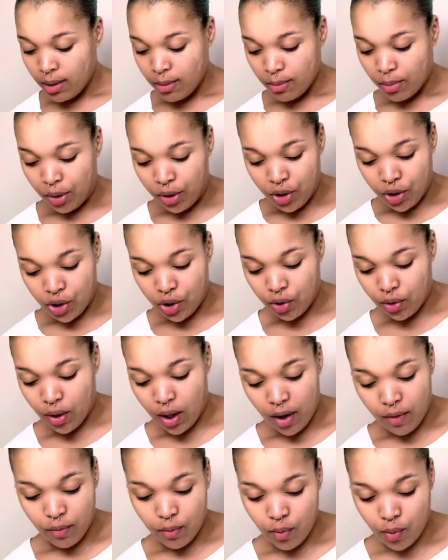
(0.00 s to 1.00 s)
Pretty sure
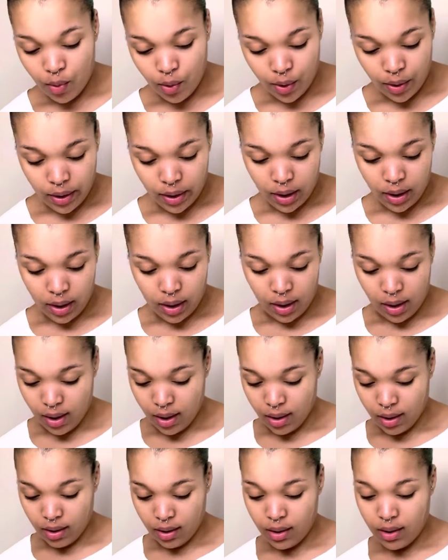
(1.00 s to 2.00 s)
I wore it
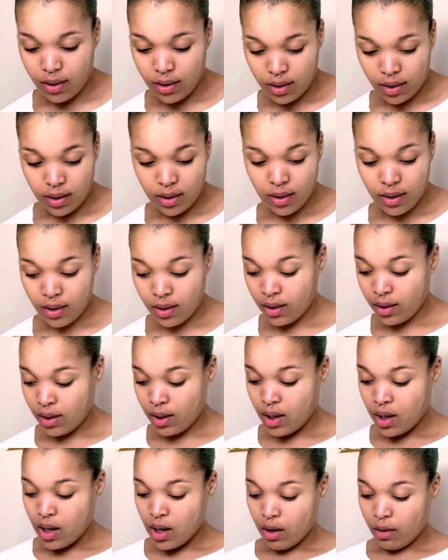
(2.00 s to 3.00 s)
in
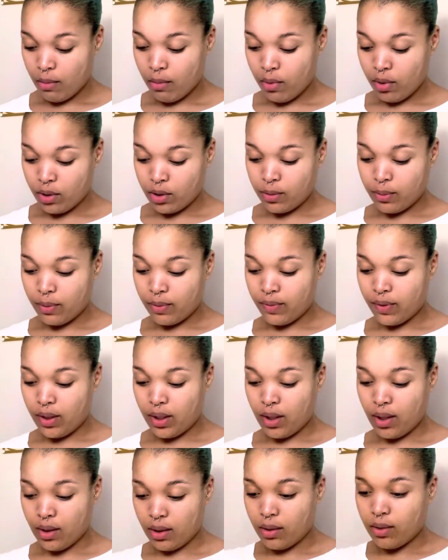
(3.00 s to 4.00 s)
multiple
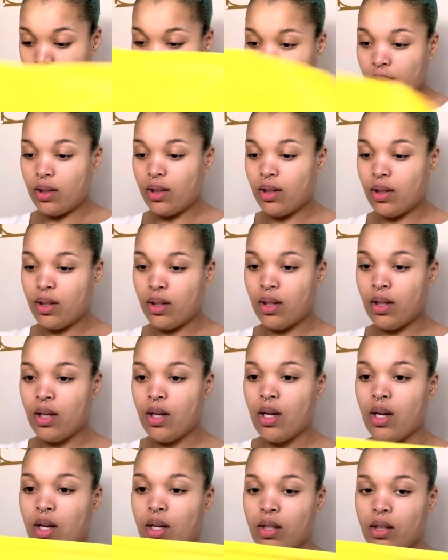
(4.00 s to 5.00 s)
videos.
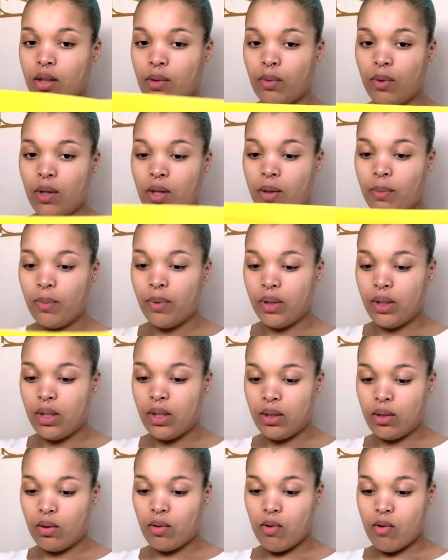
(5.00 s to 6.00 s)
So we're gonna put
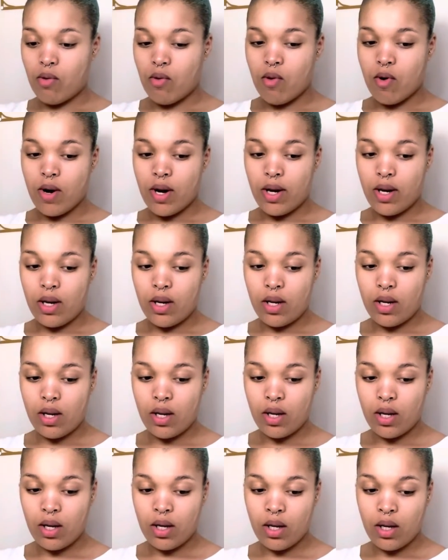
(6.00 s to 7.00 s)
this on
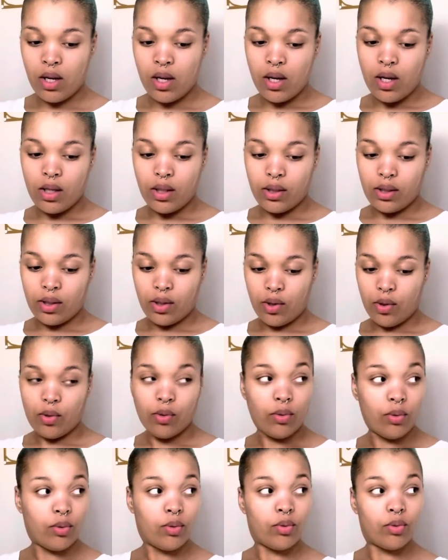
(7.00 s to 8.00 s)

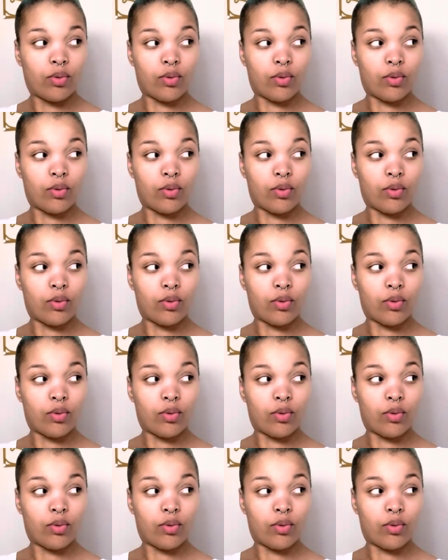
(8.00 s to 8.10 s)
so